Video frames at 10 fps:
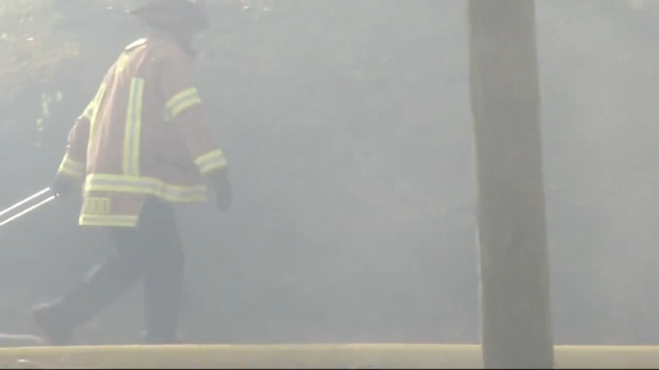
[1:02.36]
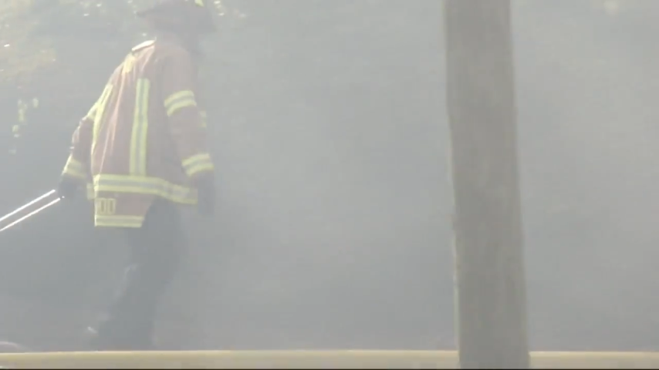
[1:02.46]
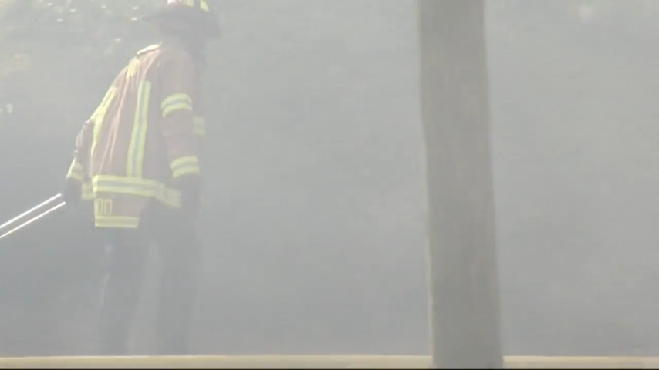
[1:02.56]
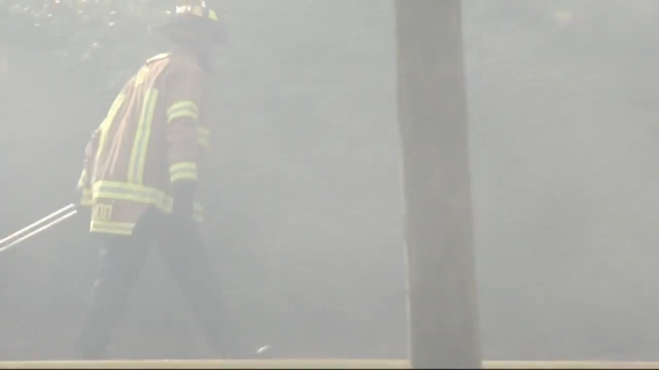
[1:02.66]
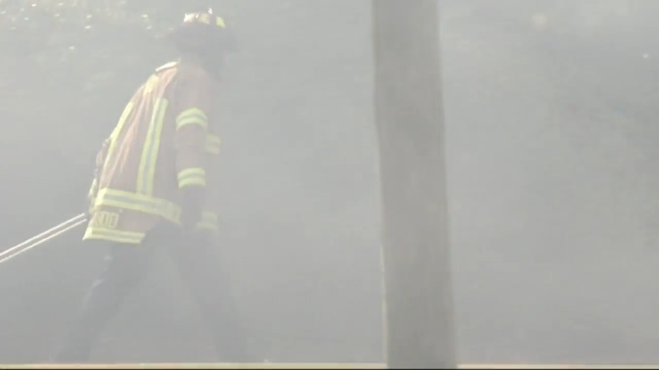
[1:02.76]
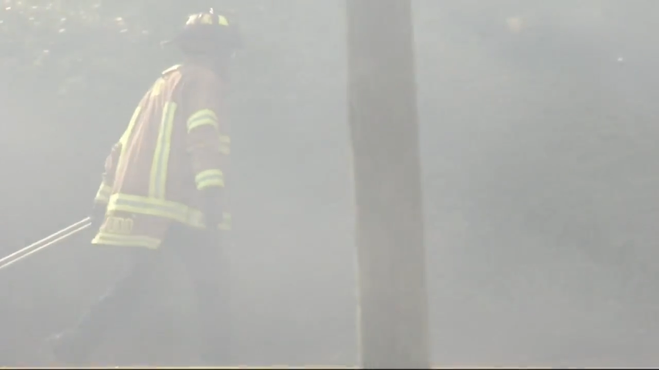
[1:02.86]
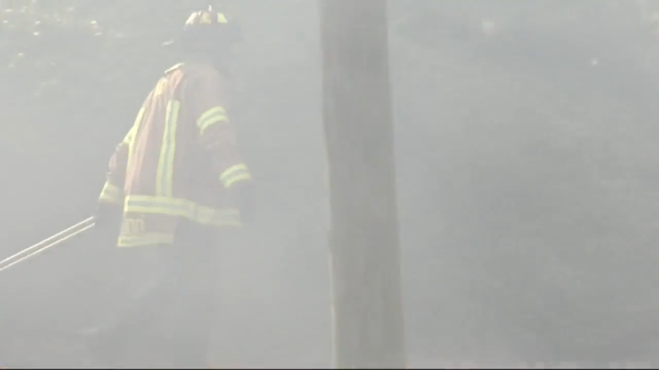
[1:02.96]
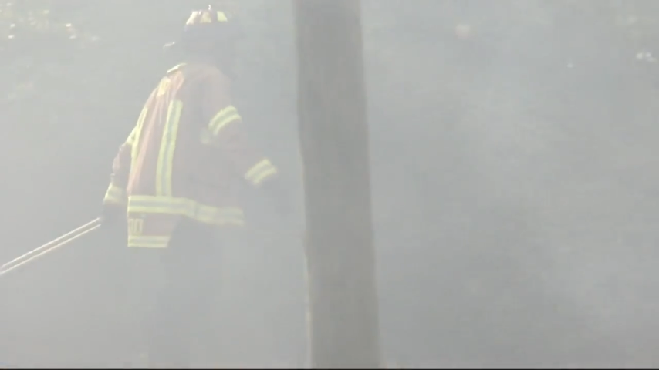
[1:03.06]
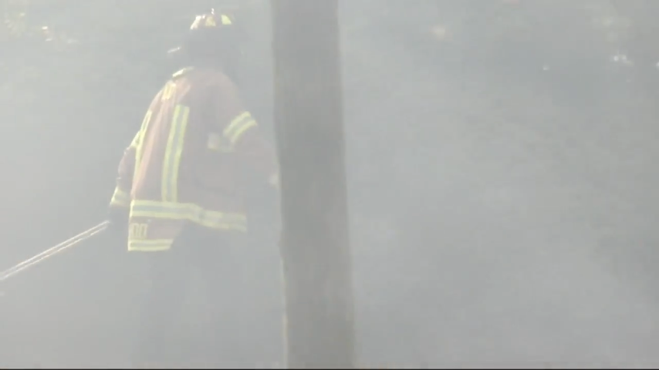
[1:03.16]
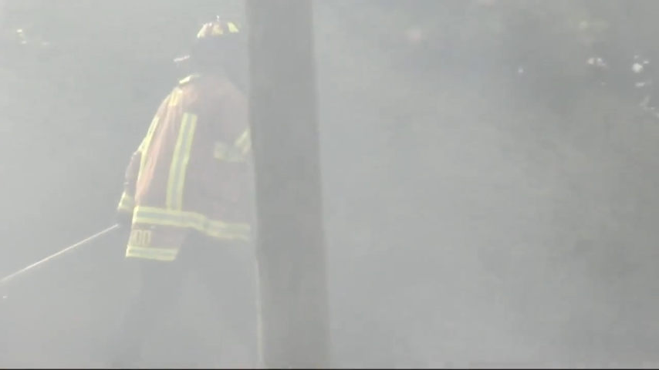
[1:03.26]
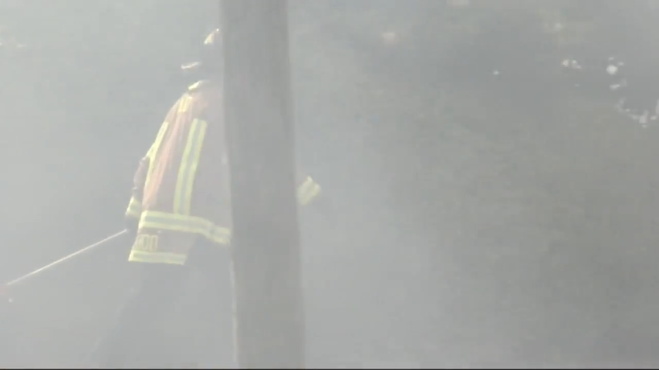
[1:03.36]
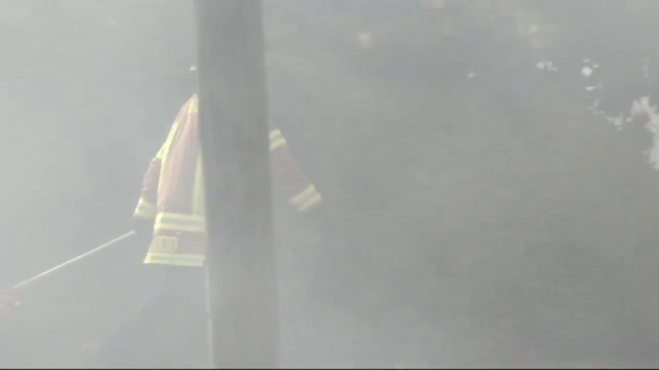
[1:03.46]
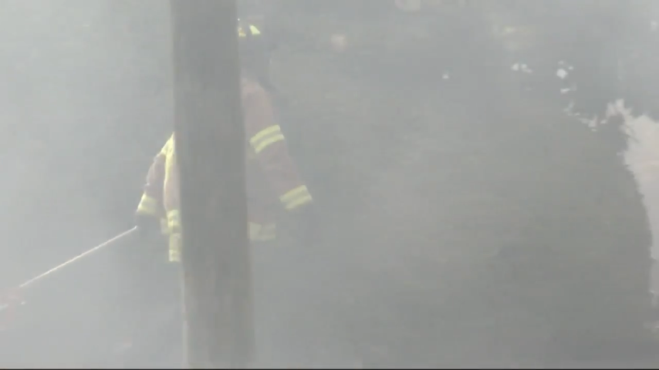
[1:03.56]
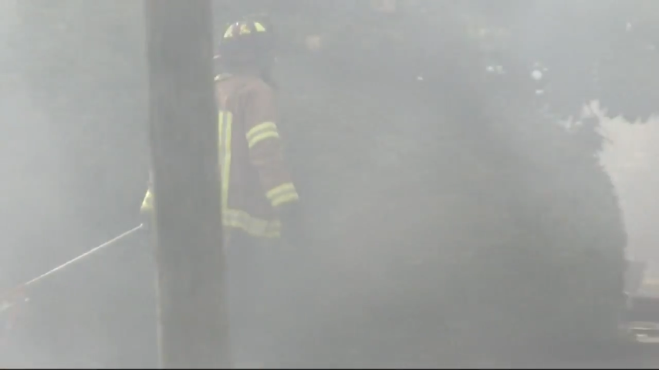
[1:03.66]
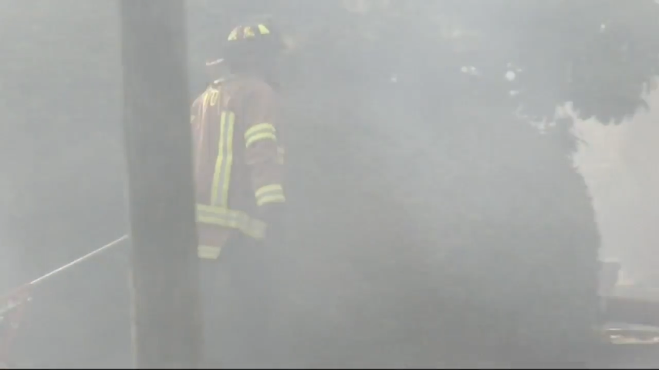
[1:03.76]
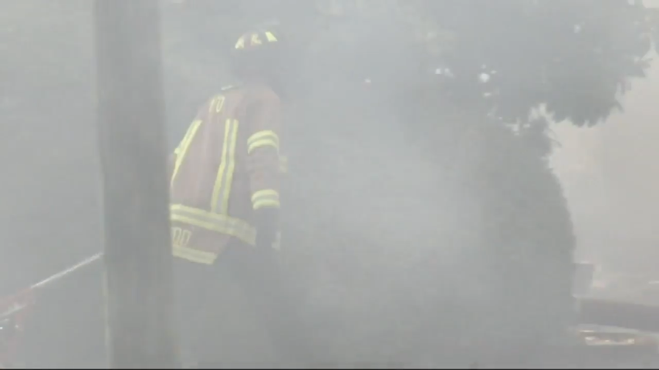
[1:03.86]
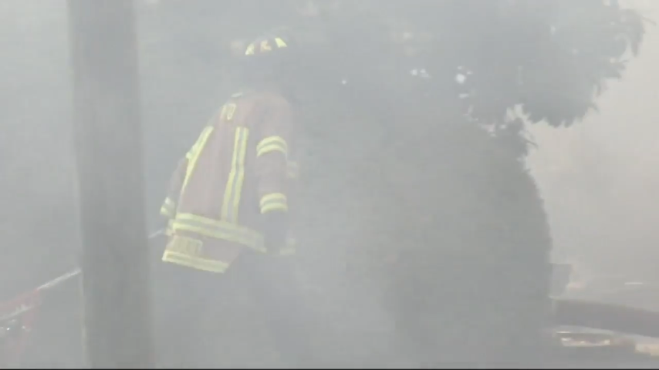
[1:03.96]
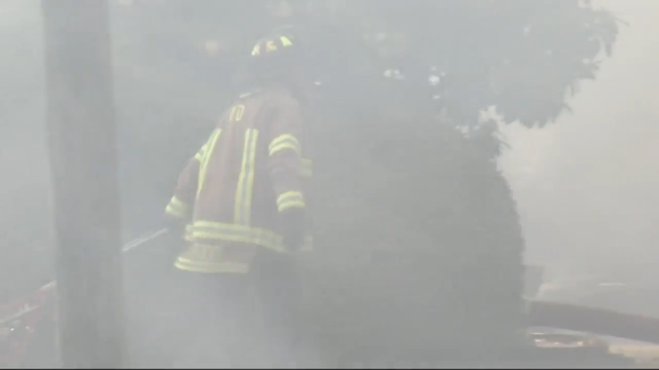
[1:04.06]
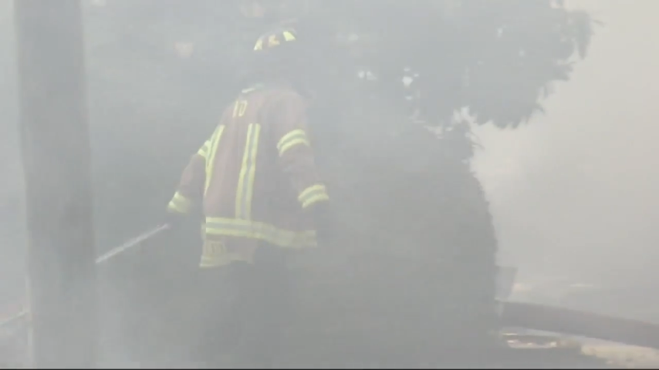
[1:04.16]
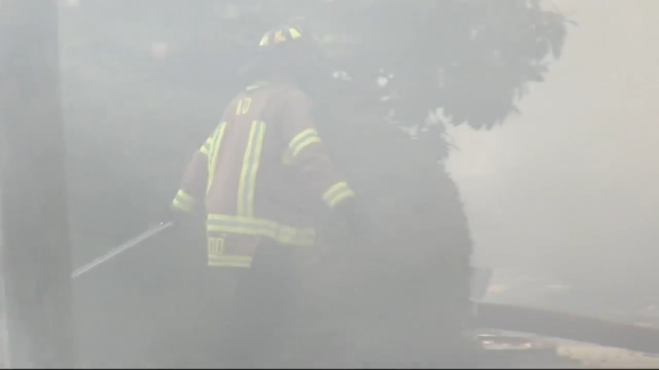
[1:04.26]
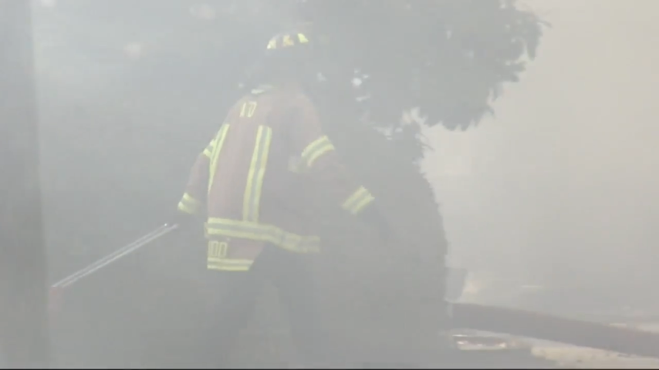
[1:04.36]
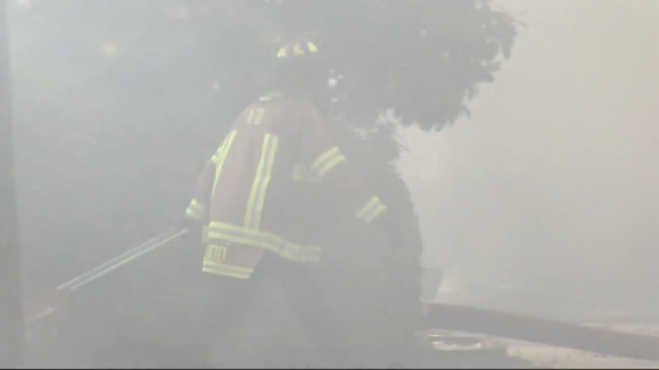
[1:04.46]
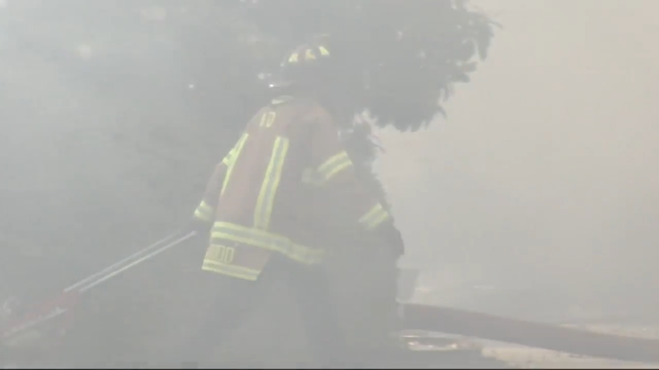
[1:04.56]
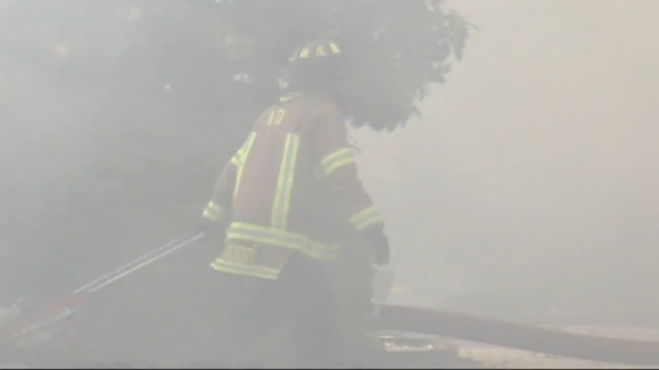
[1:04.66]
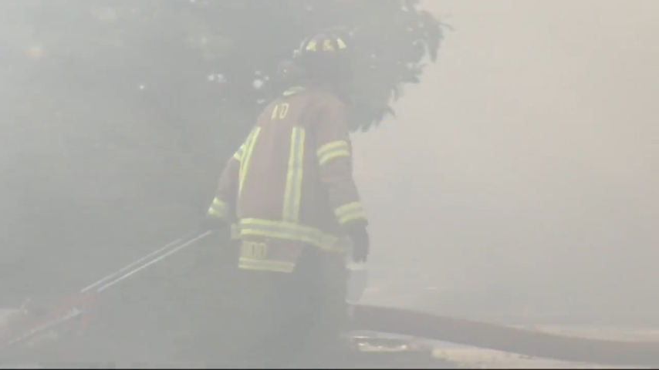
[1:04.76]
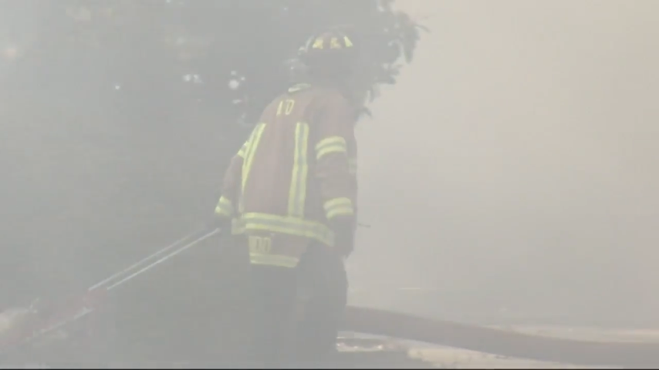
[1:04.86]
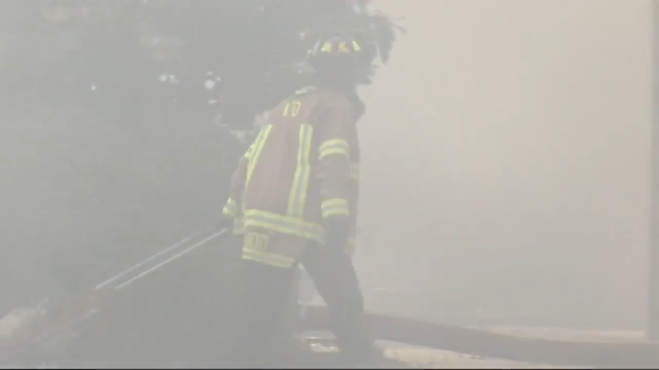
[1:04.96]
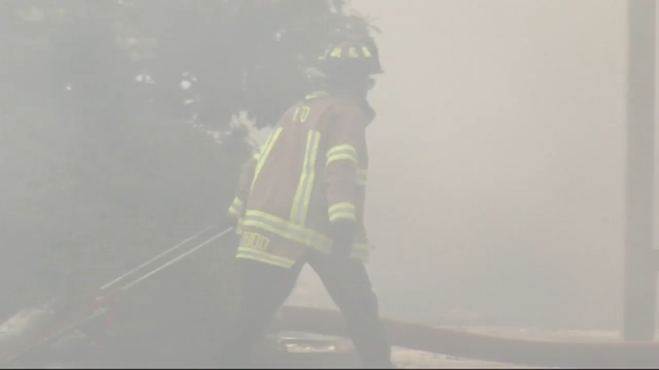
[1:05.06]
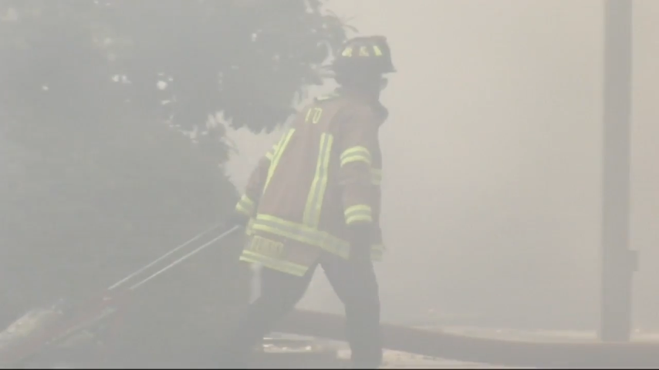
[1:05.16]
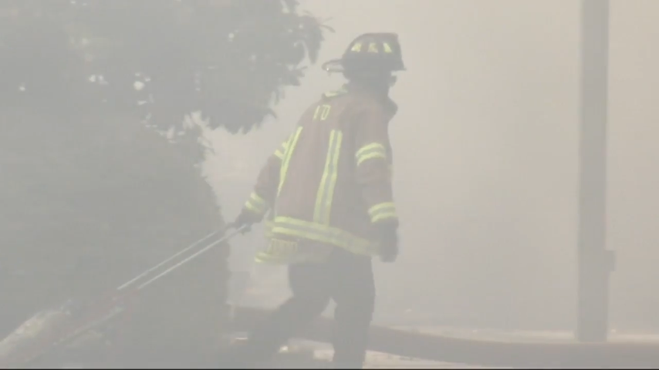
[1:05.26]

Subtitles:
No face is visible, so there are no lips to read.